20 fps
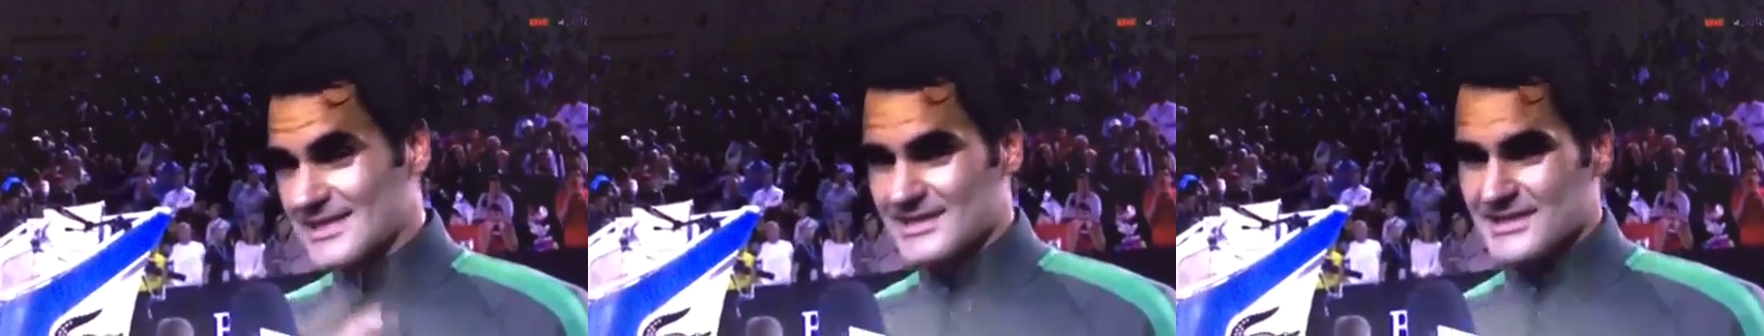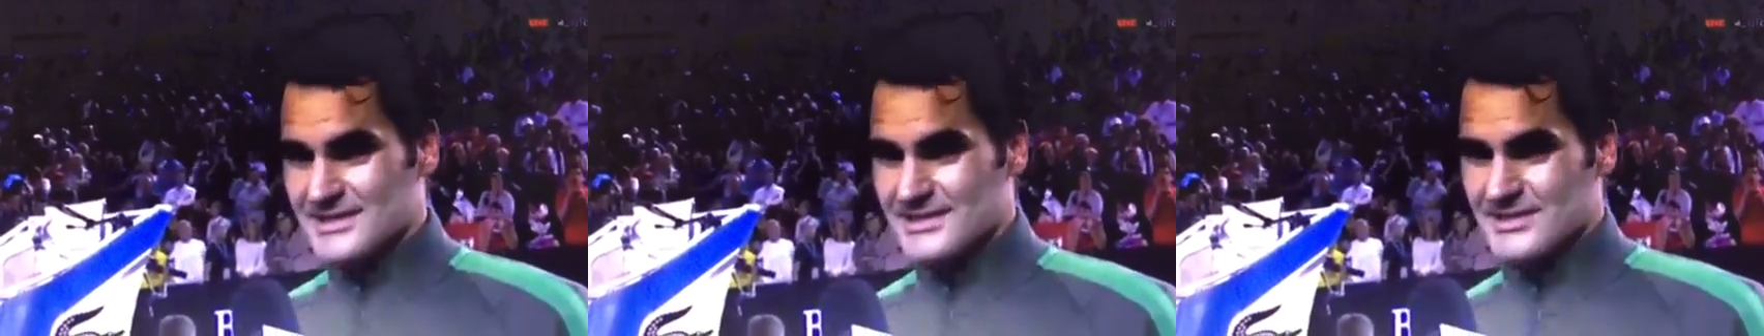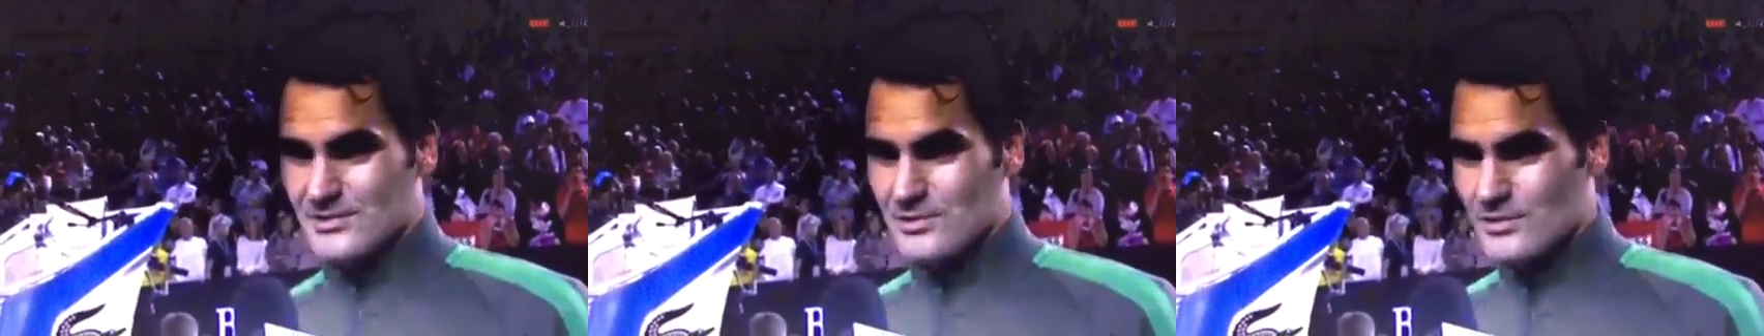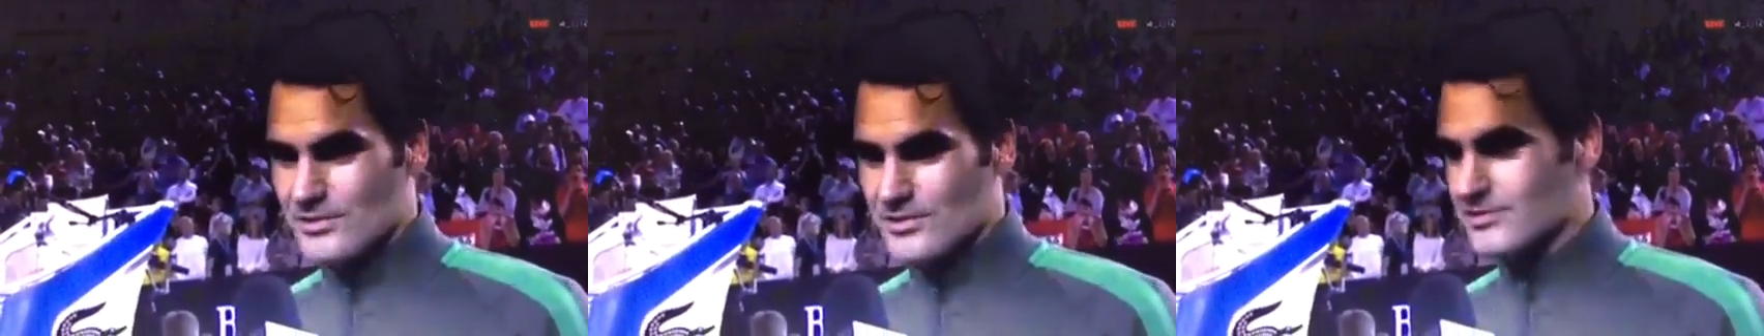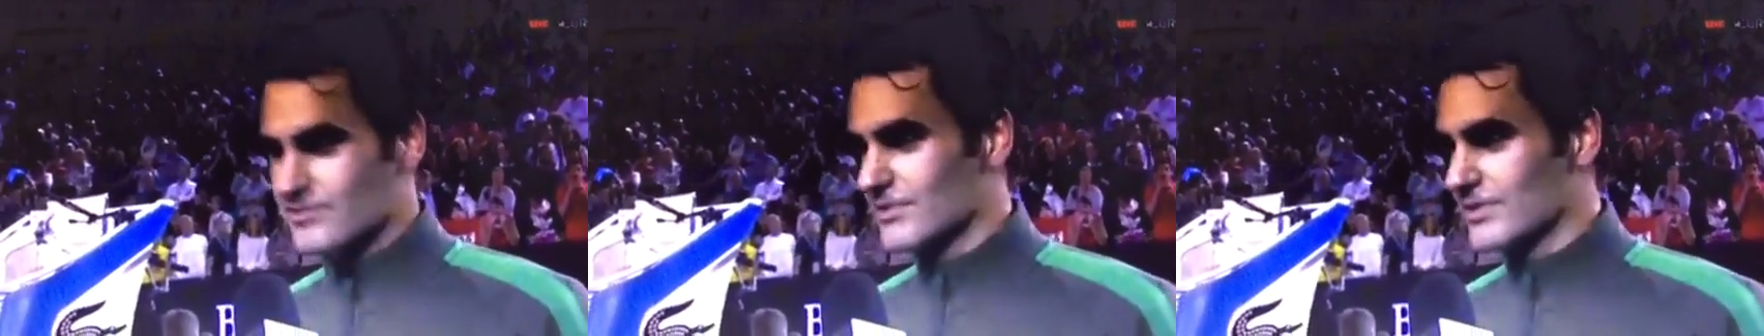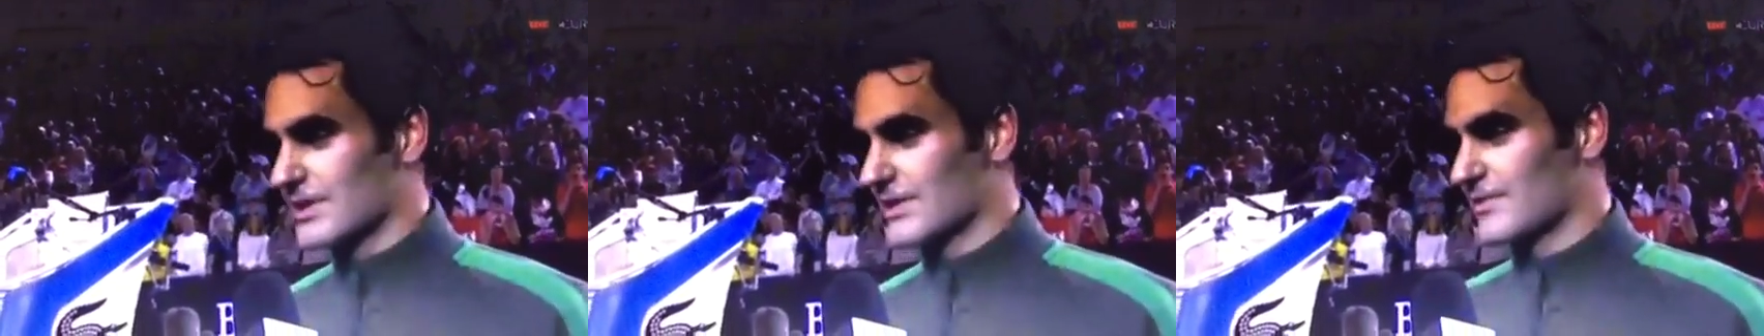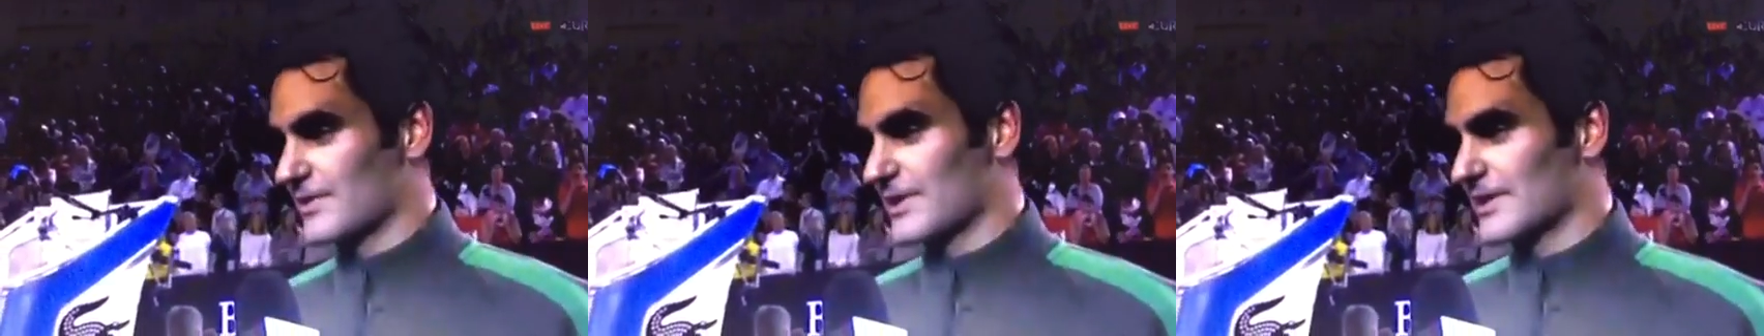And I think this
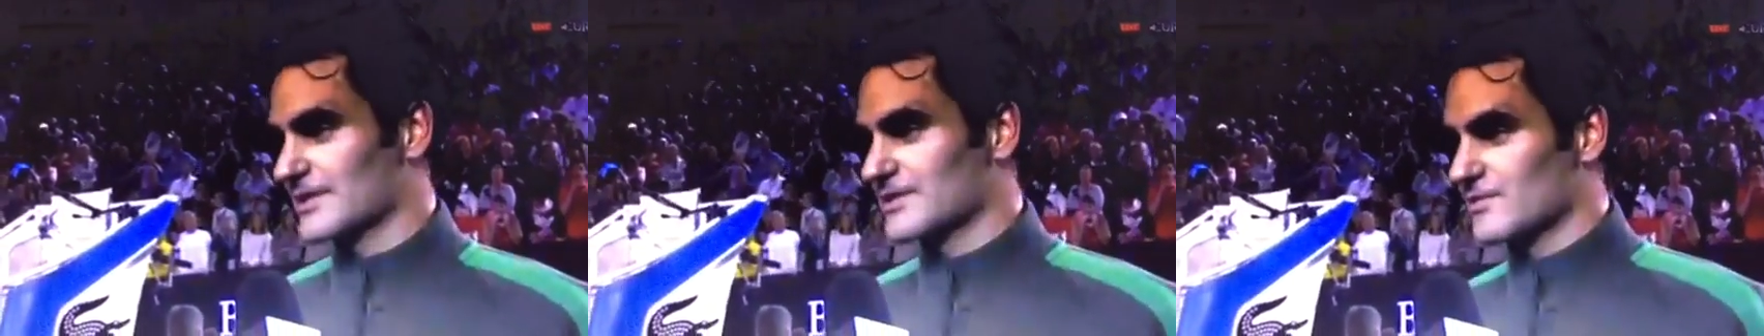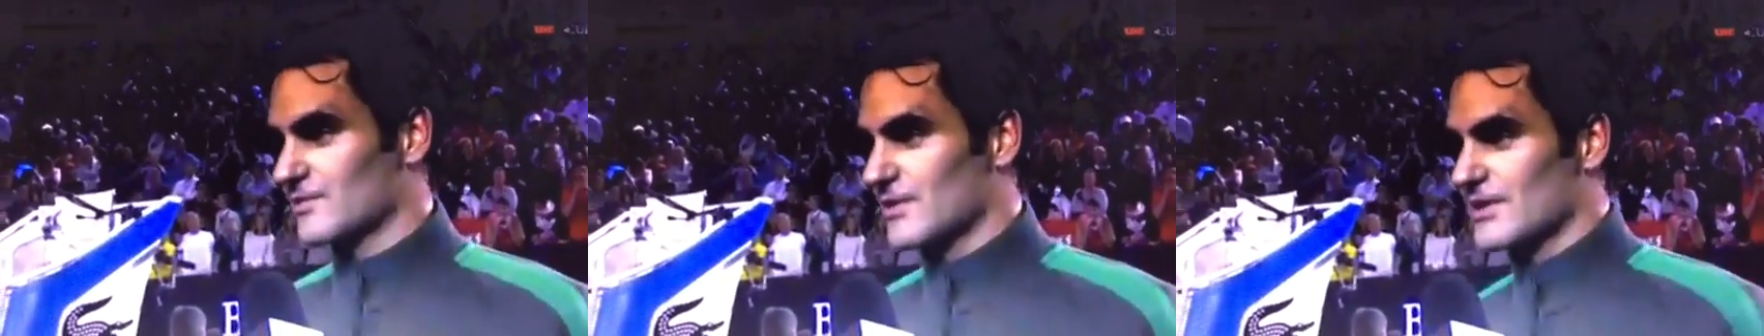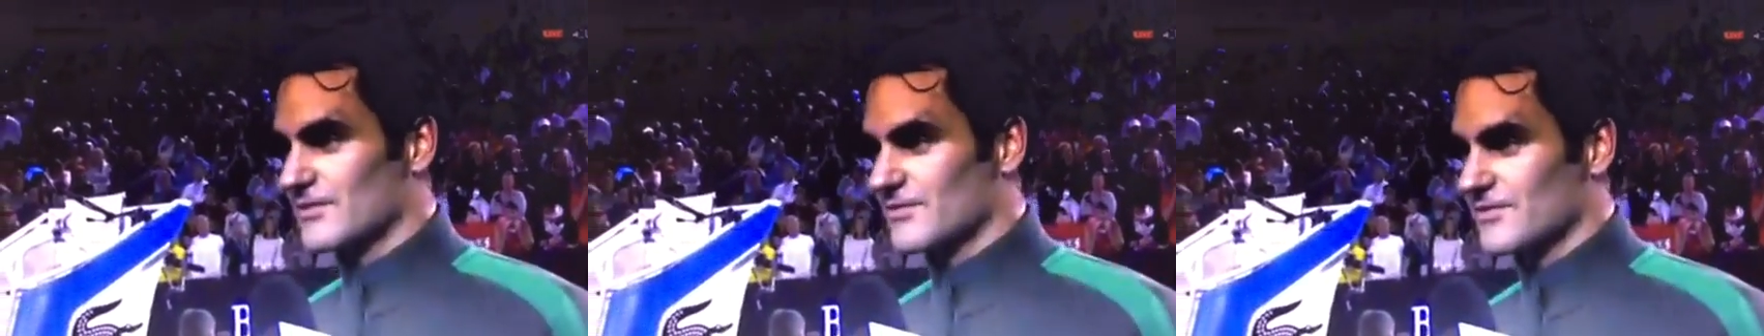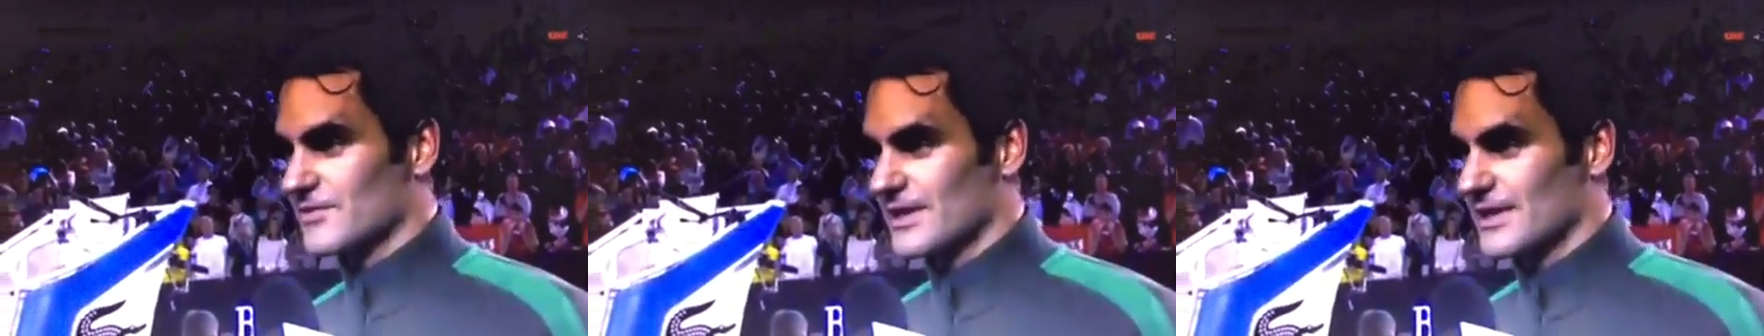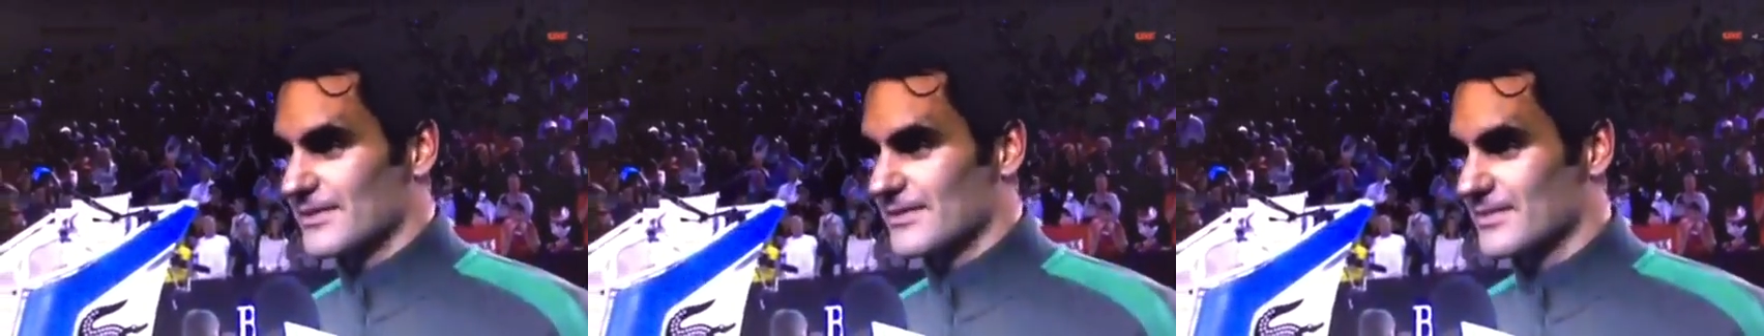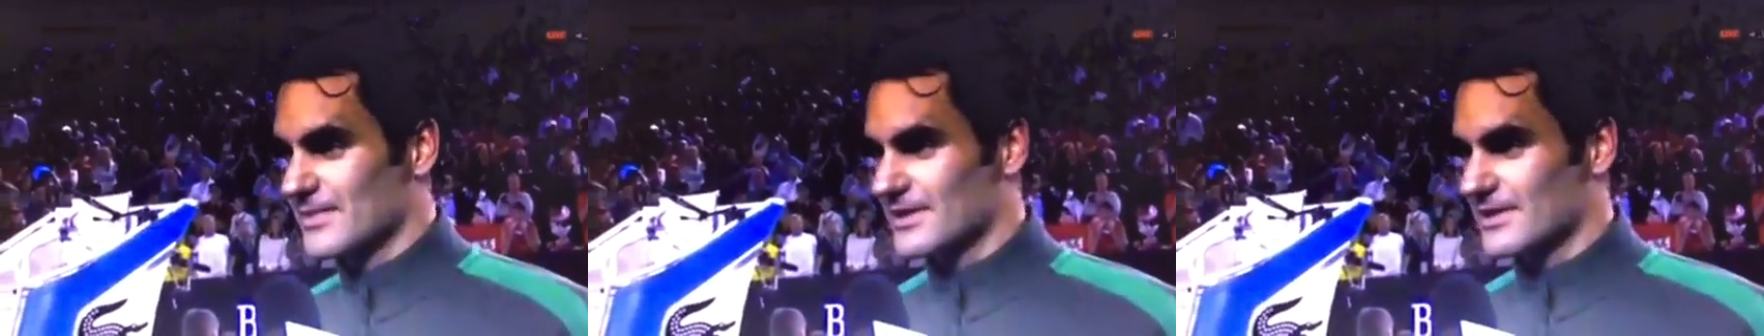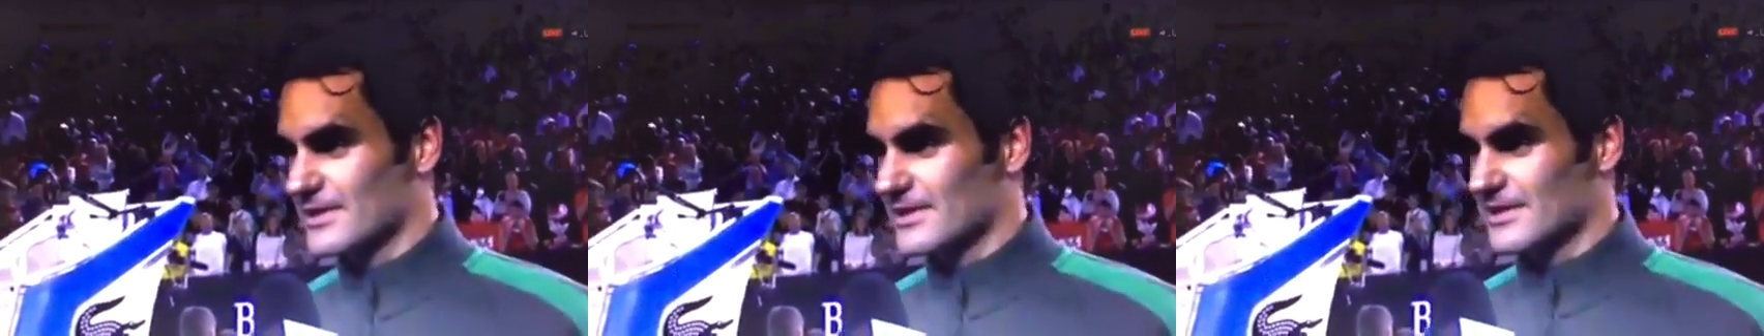court really plays
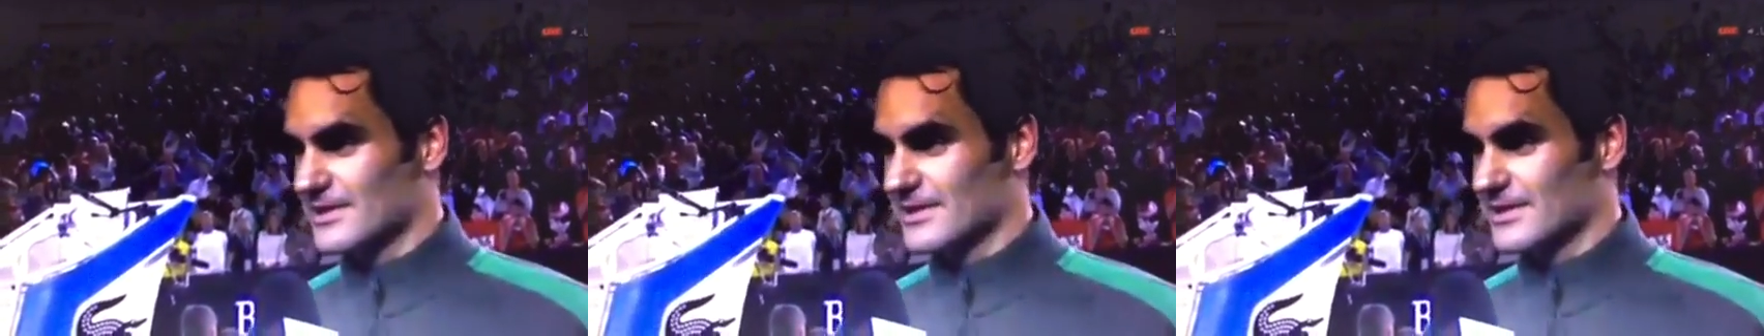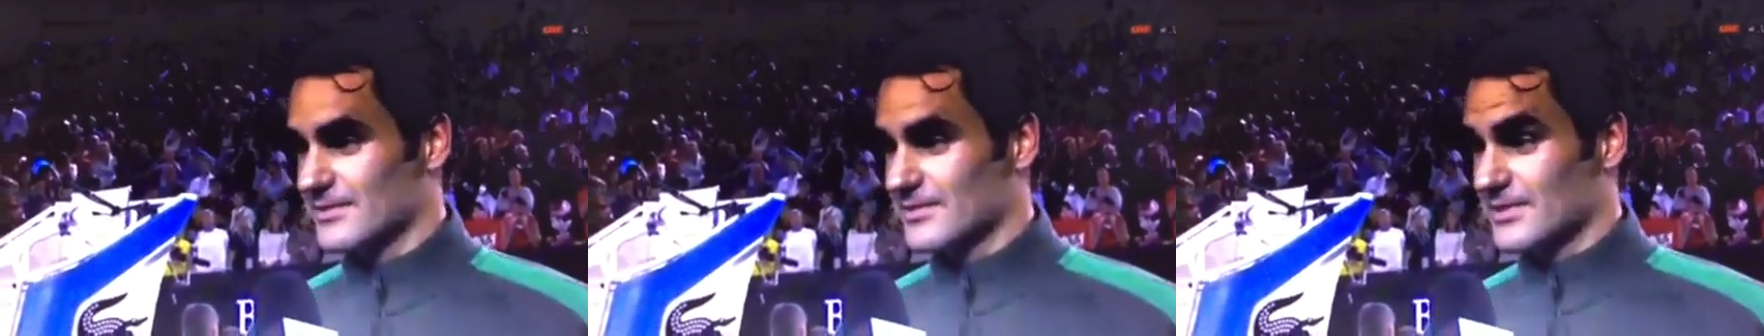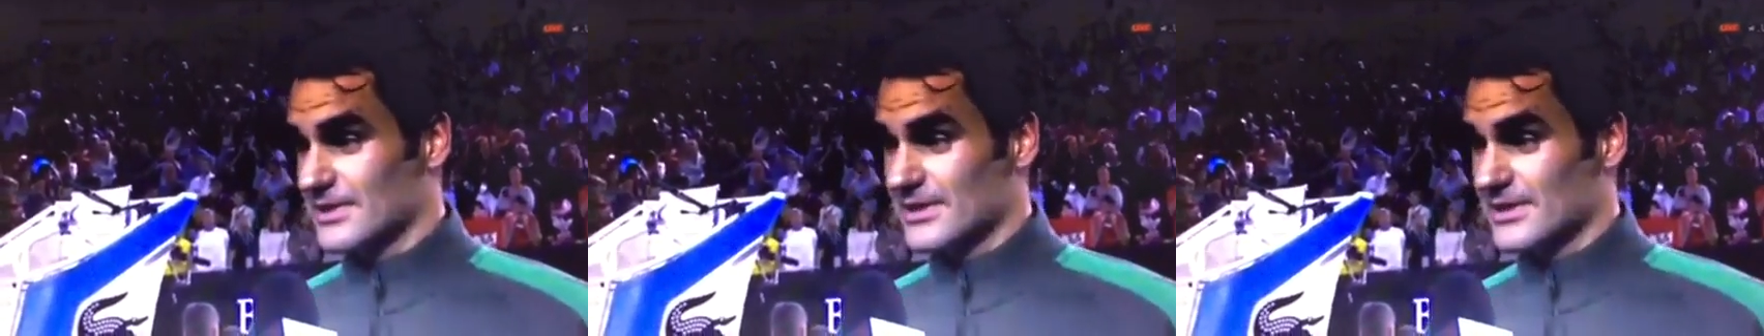well for him.